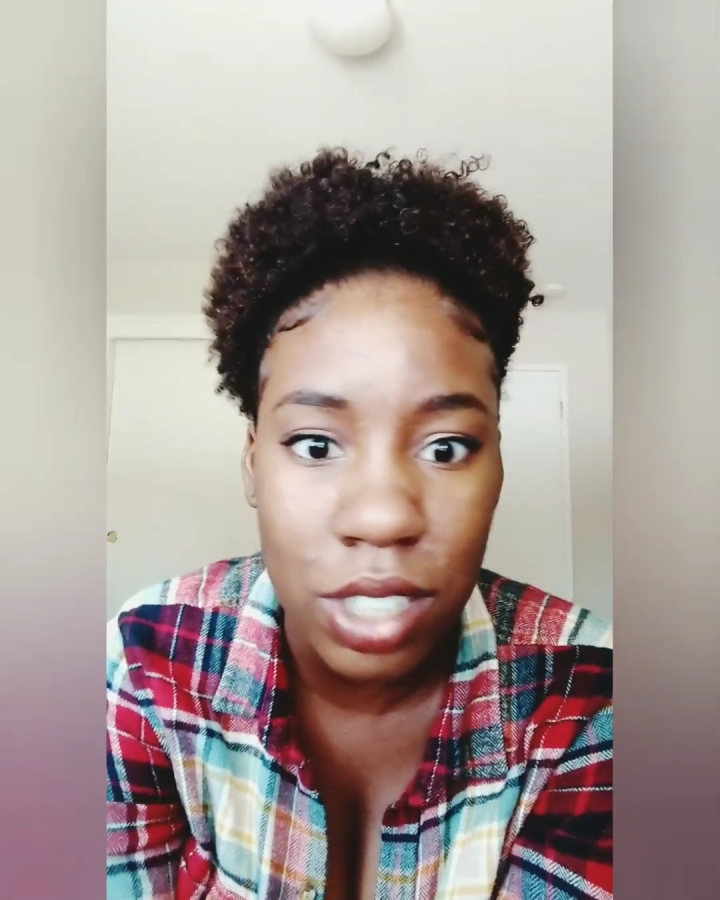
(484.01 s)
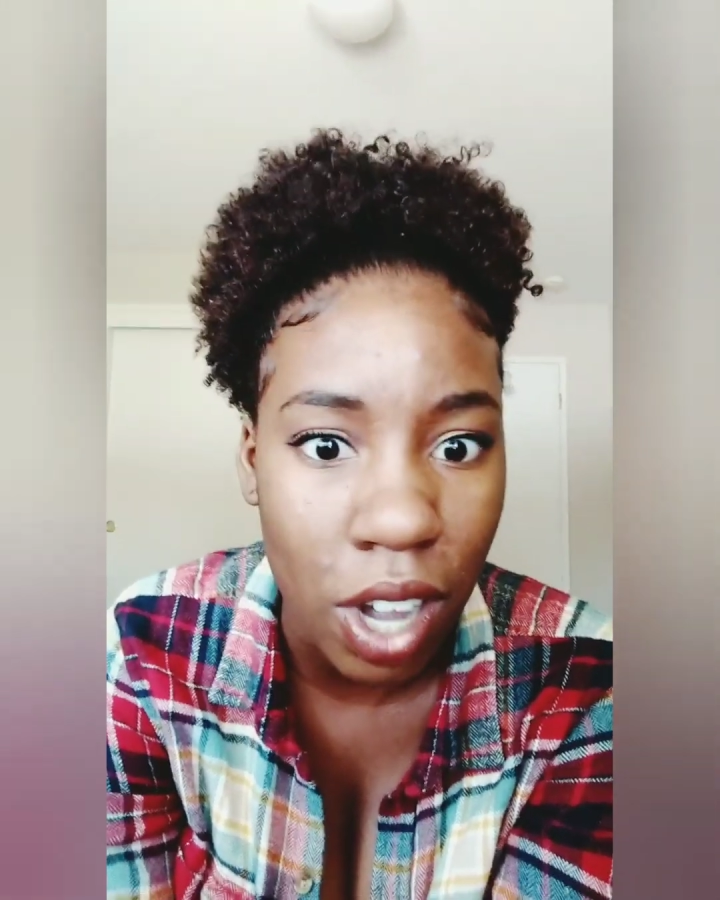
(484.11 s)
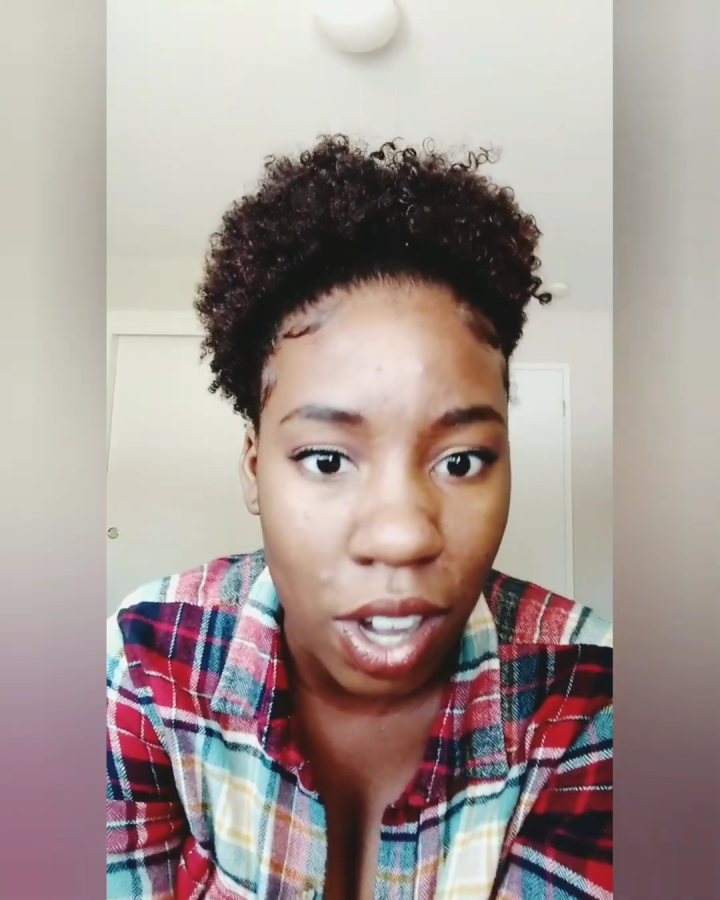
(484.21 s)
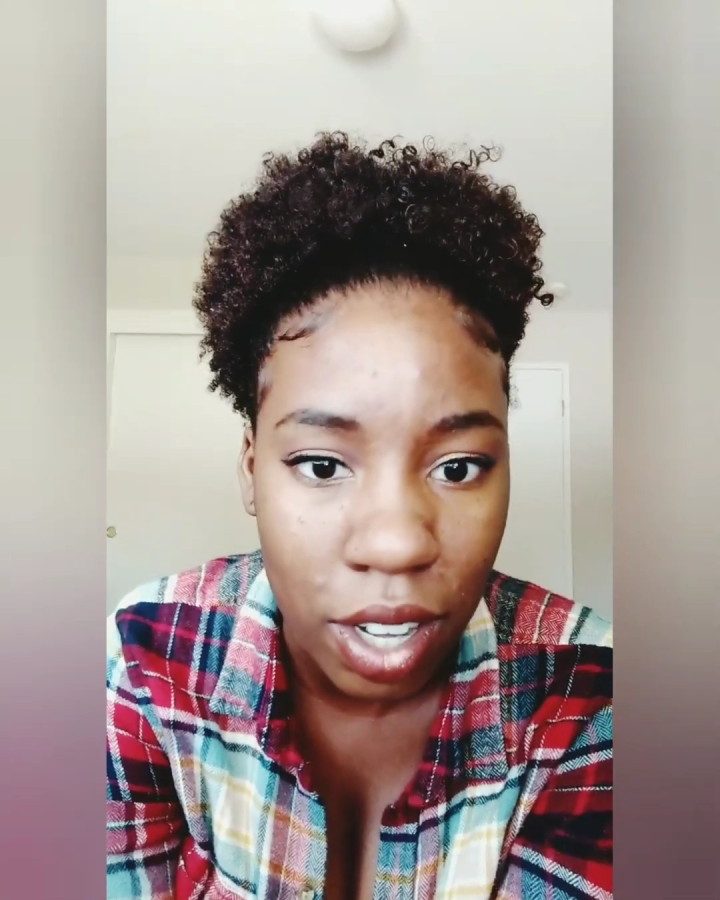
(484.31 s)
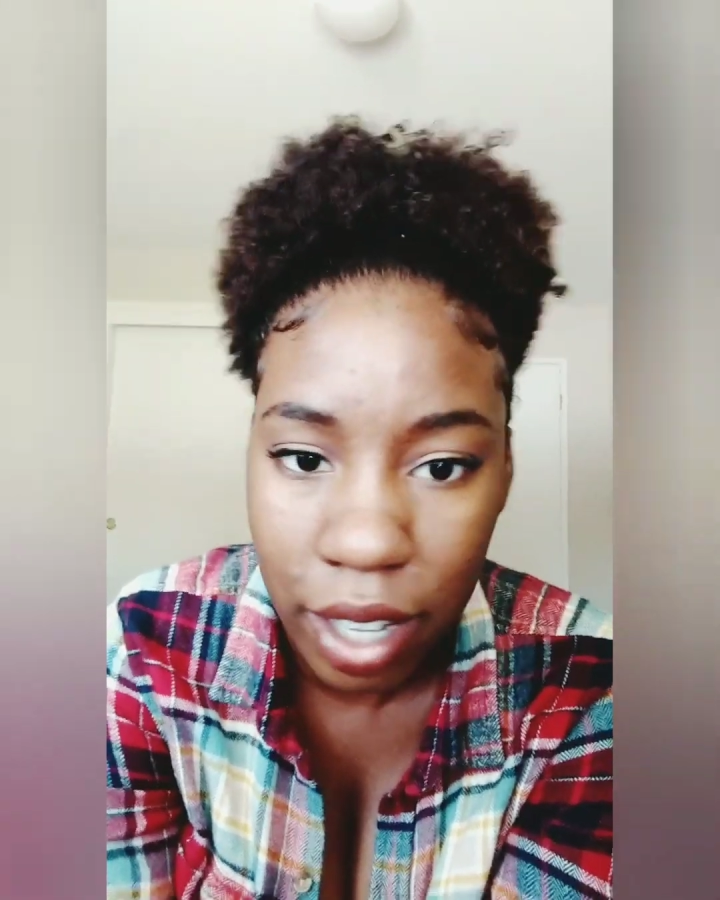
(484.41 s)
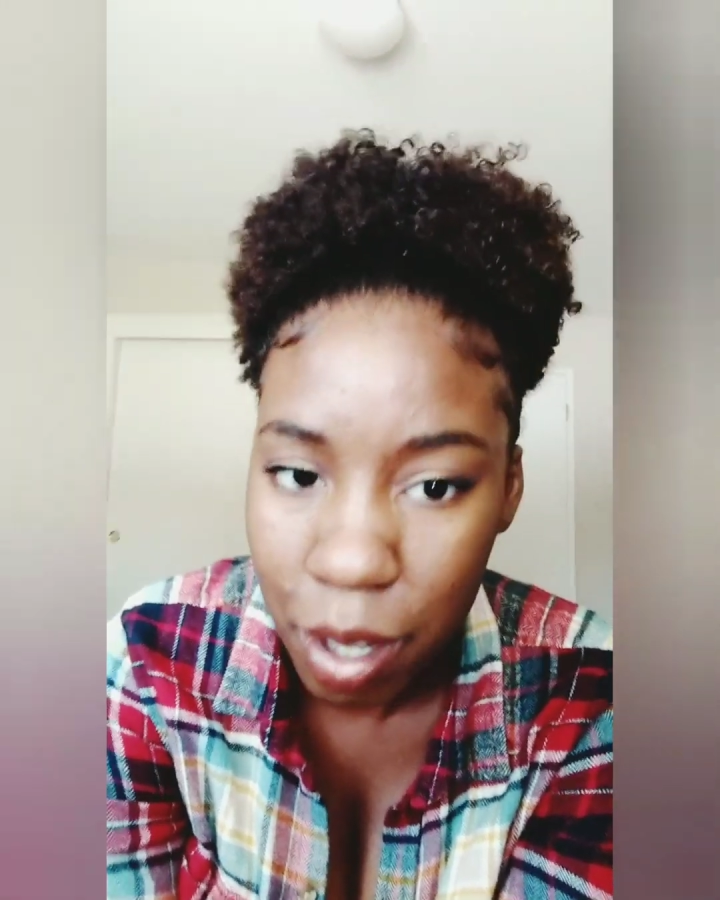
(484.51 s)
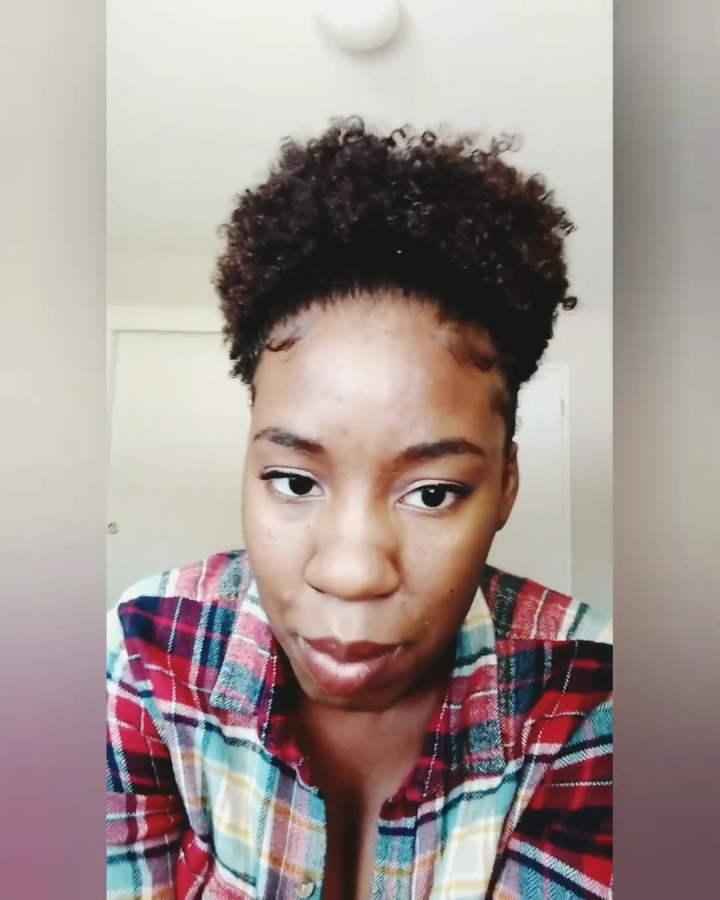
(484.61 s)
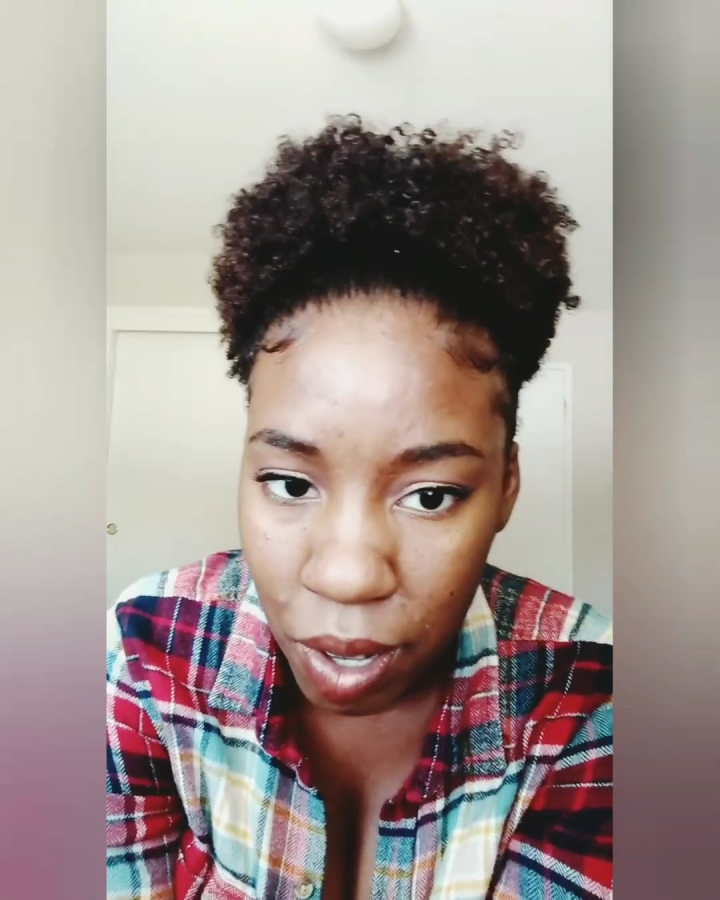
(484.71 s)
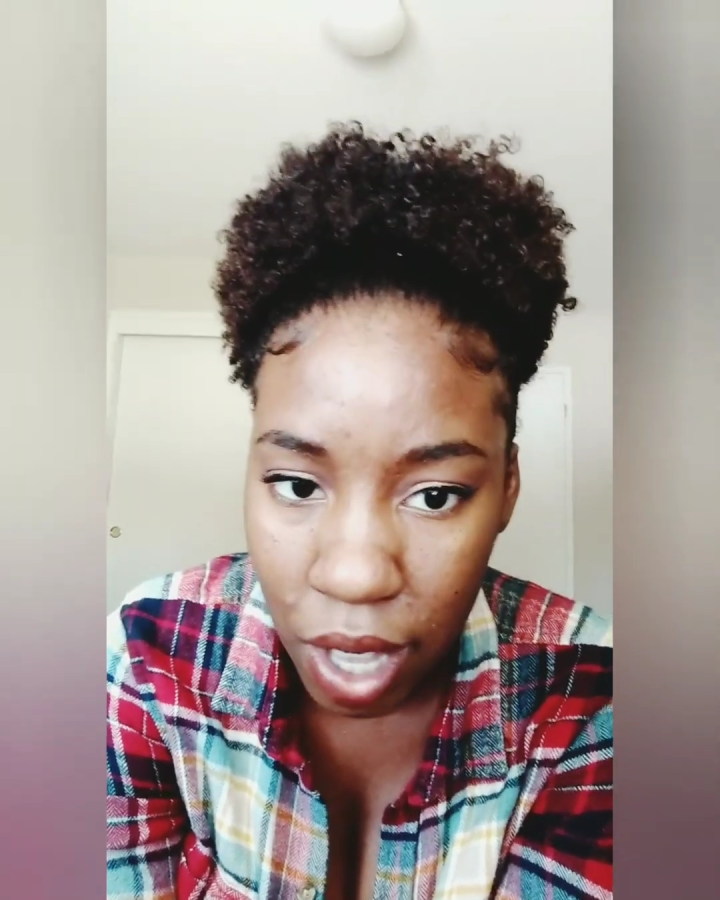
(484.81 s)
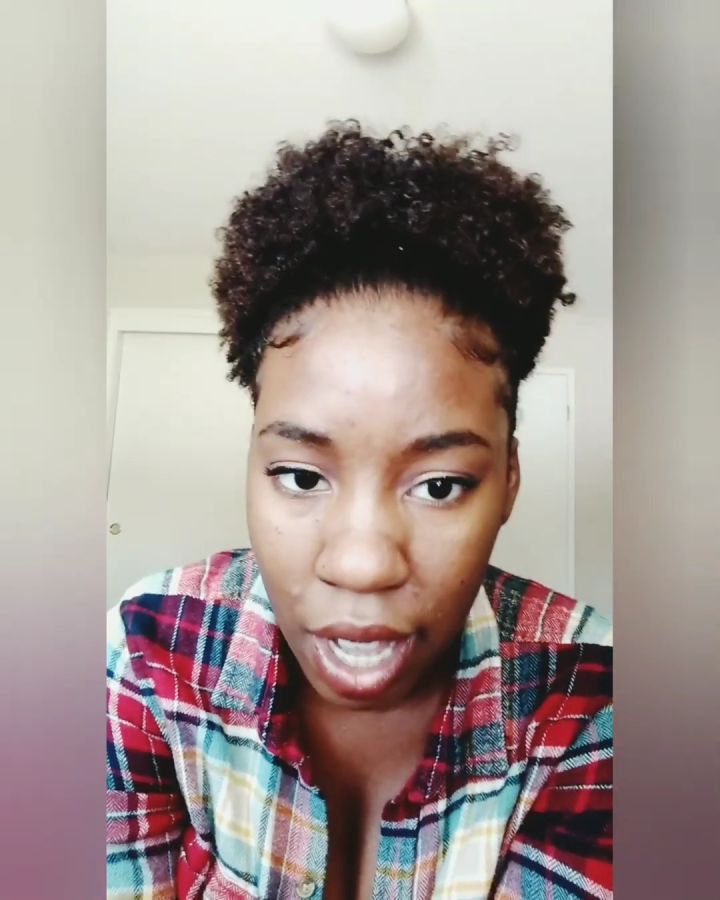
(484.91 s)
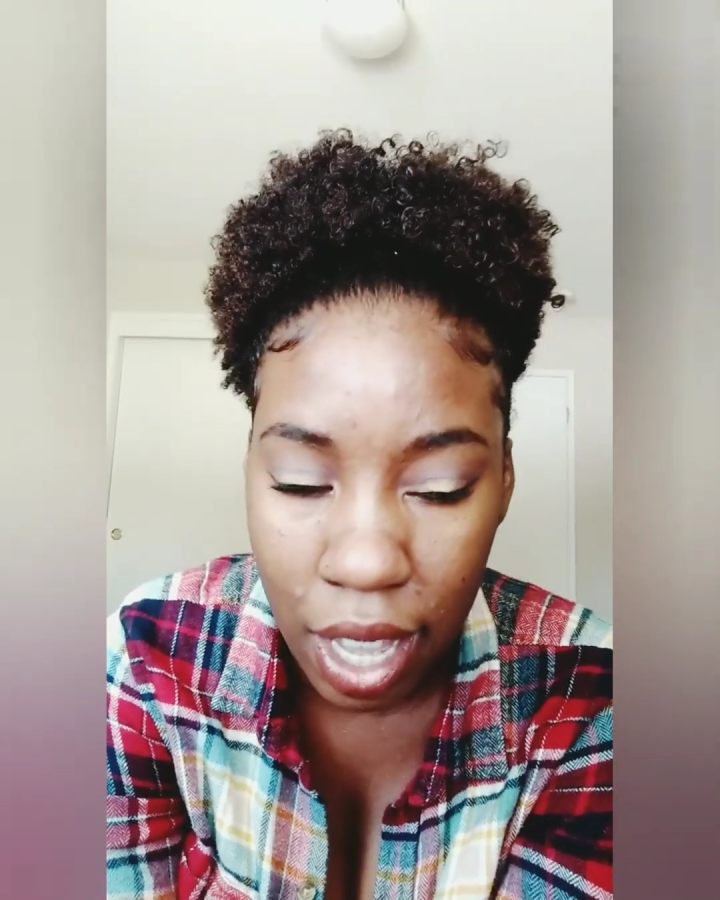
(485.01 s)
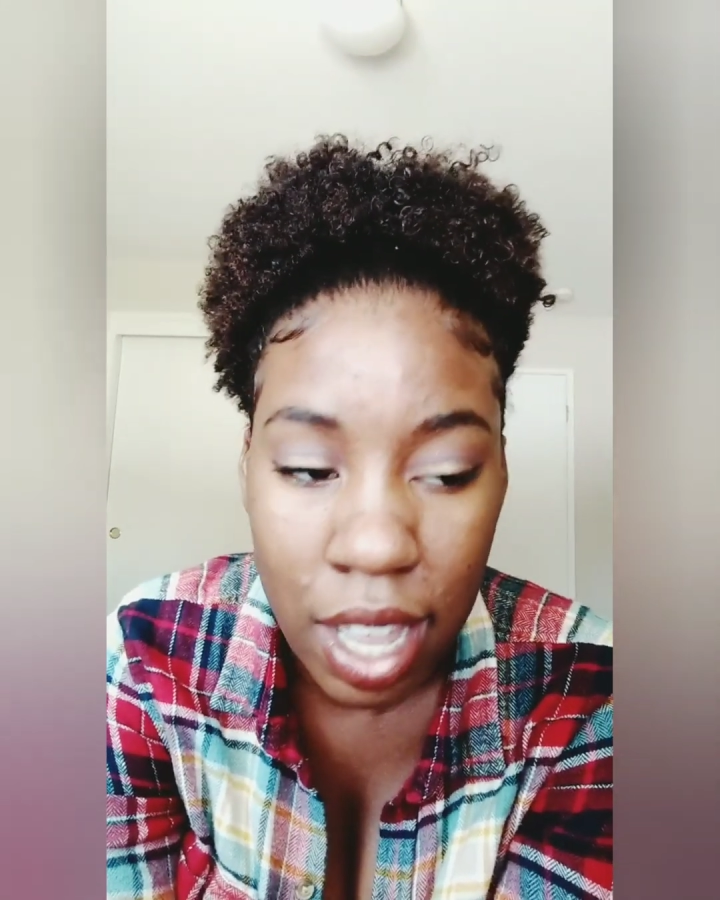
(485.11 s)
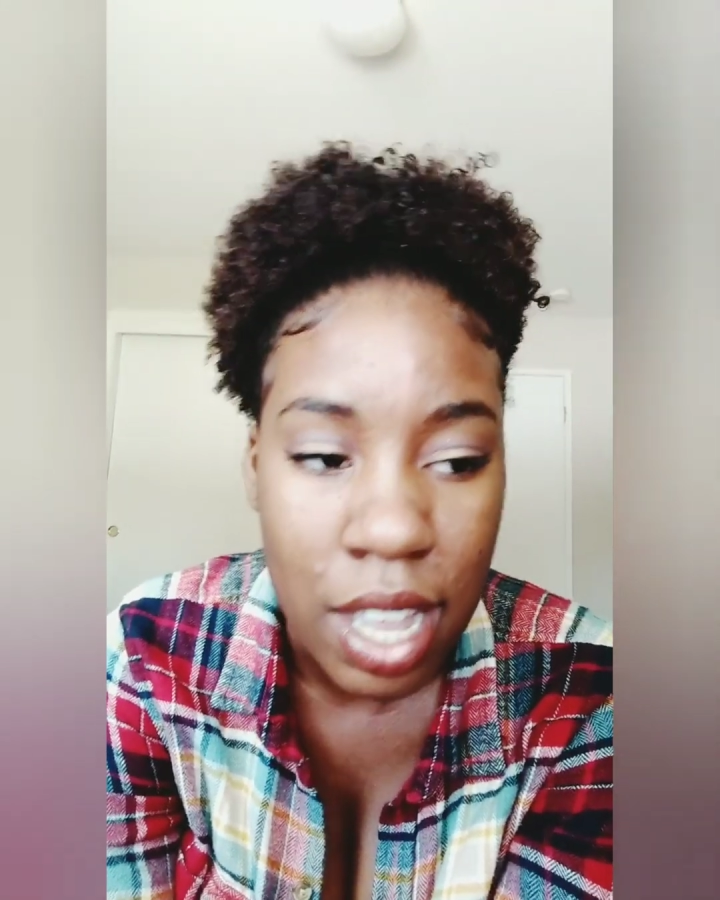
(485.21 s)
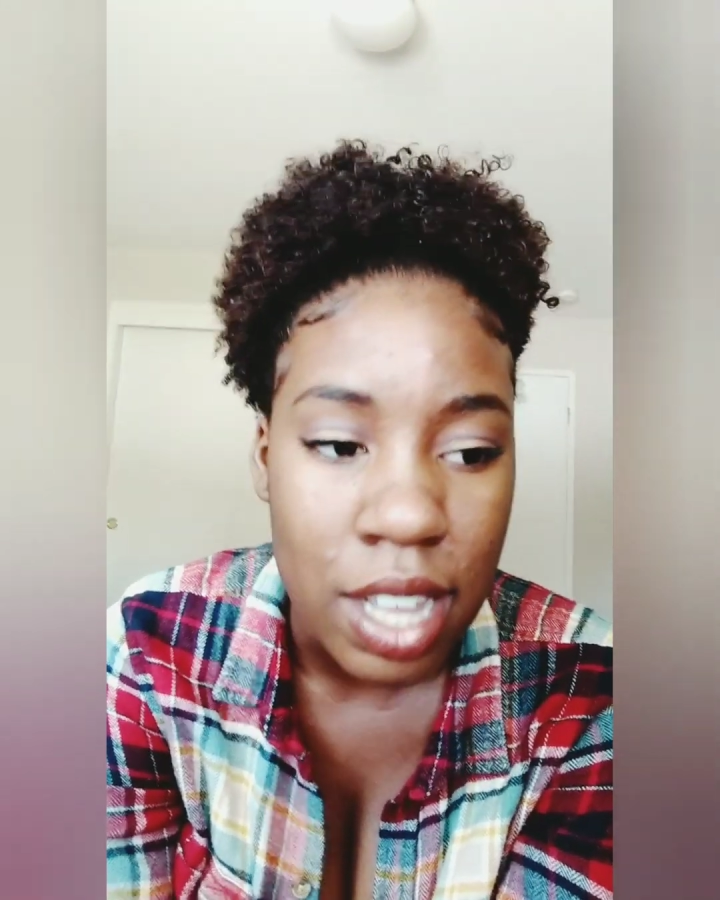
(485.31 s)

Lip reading: Talk. Communicate.